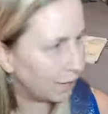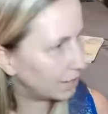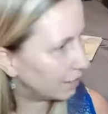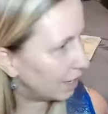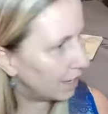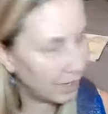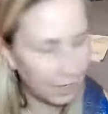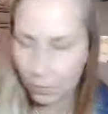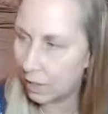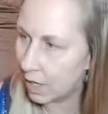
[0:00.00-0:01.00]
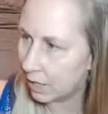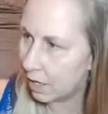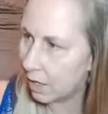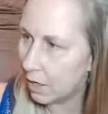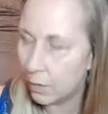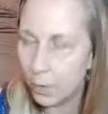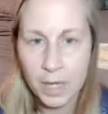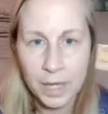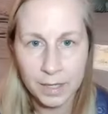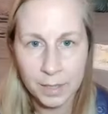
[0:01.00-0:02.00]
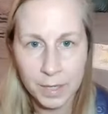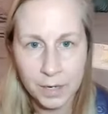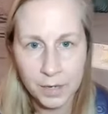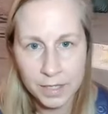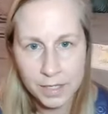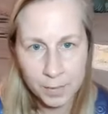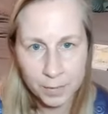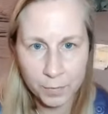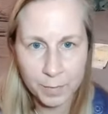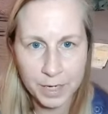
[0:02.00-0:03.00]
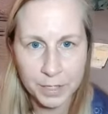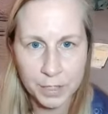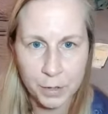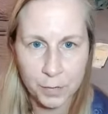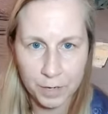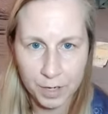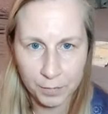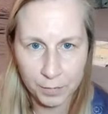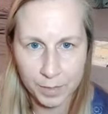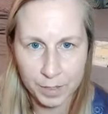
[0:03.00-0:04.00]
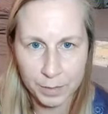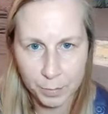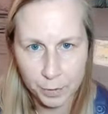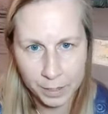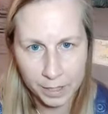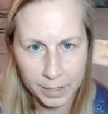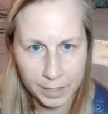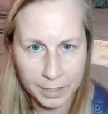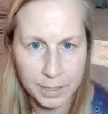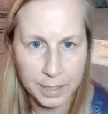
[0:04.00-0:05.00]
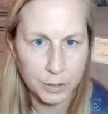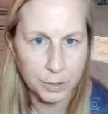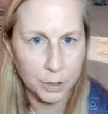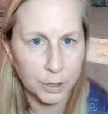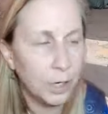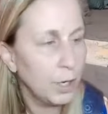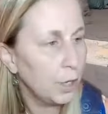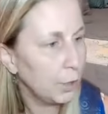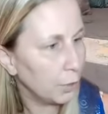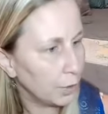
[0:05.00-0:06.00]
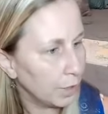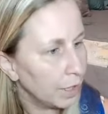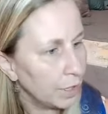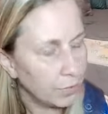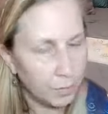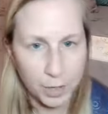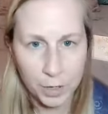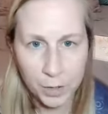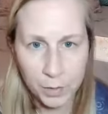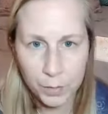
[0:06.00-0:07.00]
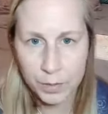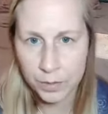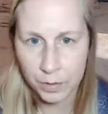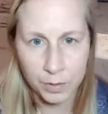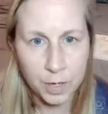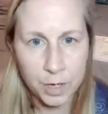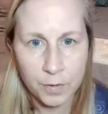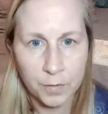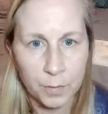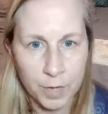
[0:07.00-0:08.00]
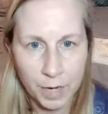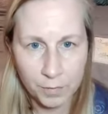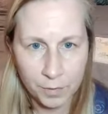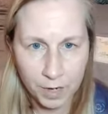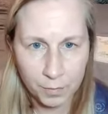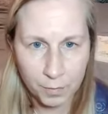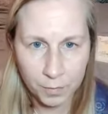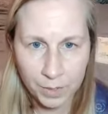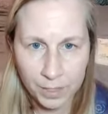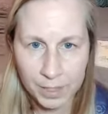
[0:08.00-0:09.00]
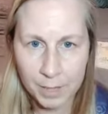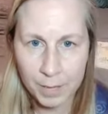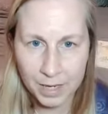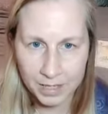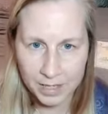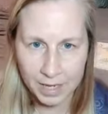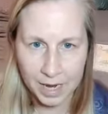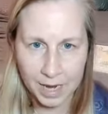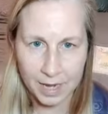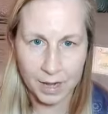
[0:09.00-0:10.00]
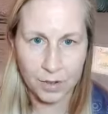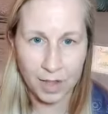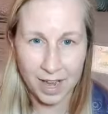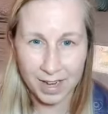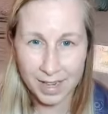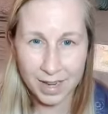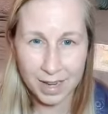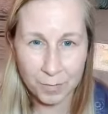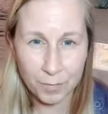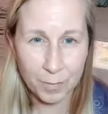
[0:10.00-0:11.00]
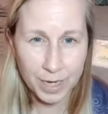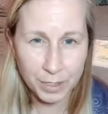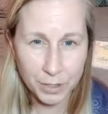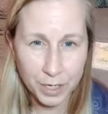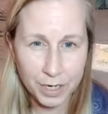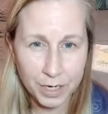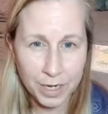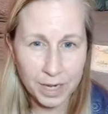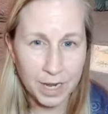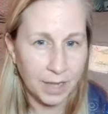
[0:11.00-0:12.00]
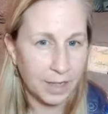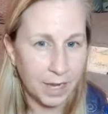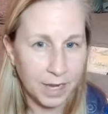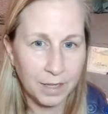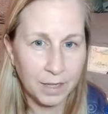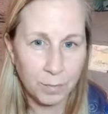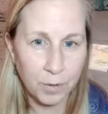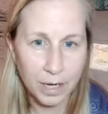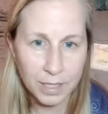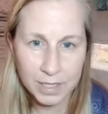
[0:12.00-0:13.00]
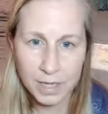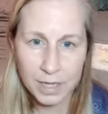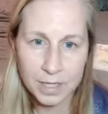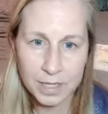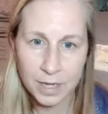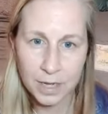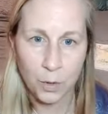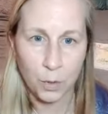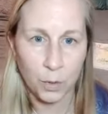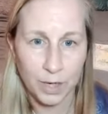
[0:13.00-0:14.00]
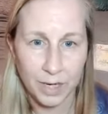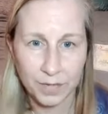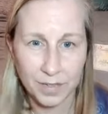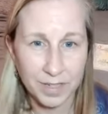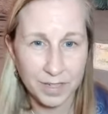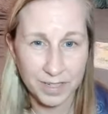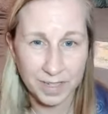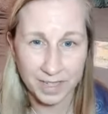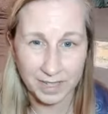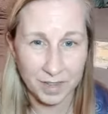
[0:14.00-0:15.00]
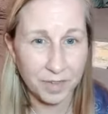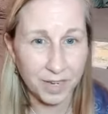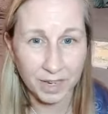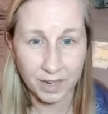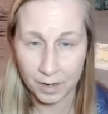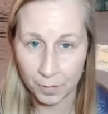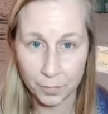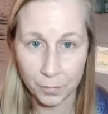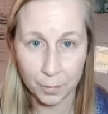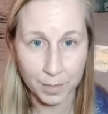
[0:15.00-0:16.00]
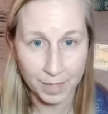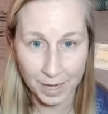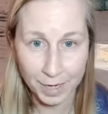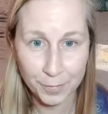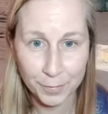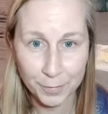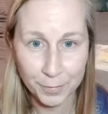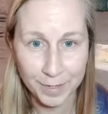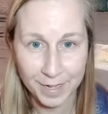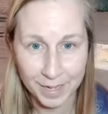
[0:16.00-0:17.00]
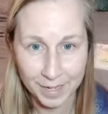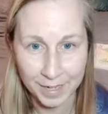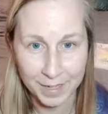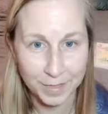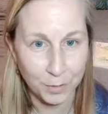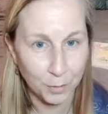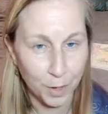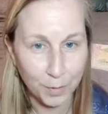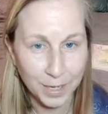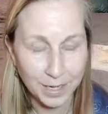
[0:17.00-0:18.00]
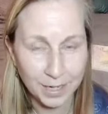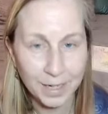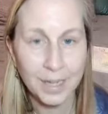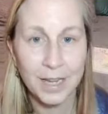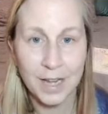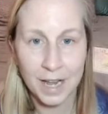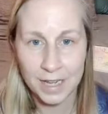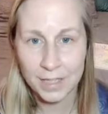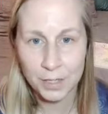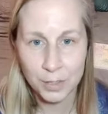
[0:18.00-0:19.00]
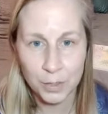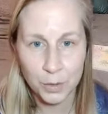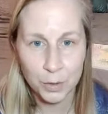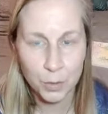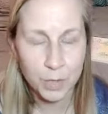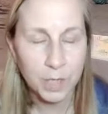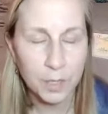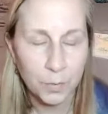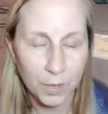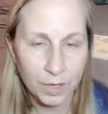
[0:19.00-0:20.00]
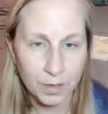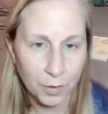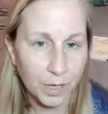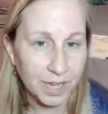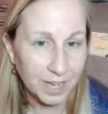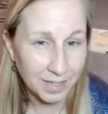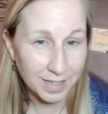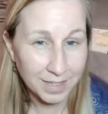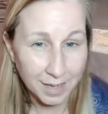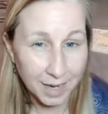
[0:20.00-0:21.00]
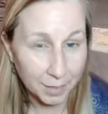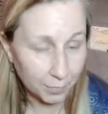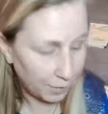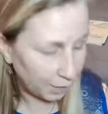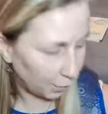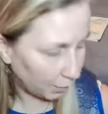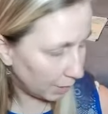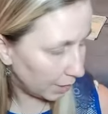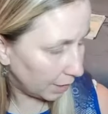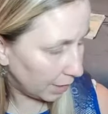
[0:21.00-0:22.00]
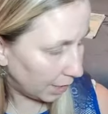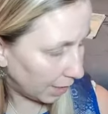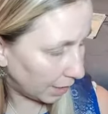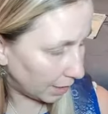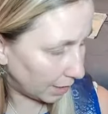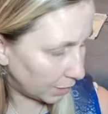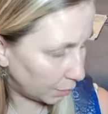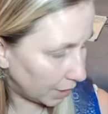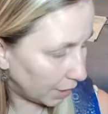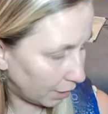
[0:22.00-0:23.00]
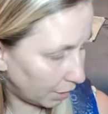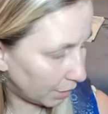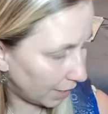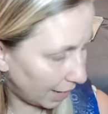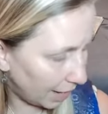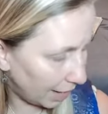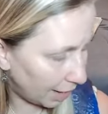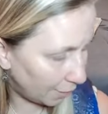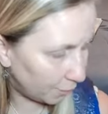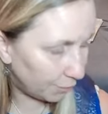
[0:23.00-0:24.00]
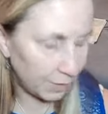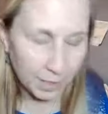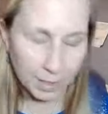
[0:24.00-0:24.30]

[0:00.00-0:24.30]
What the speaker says: outside and we're like, oh, let me go get some information over here from this book and this teacher or from the news or from whatever. And we're really meant to get a lot of that information and the healing process, or even just living a comfortable life and growing, has to do with looking inside of you. And we all have